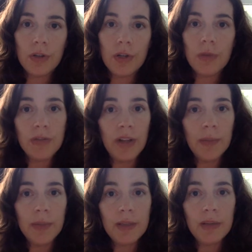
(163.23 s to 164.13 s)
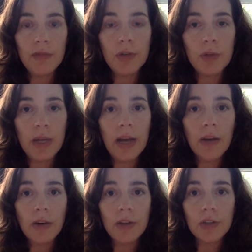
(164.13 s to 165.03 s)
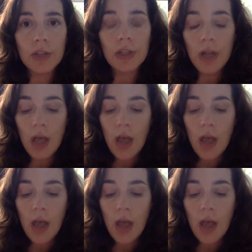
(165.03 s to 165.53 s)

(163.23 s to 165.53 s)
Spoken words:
human development and for human agriculture,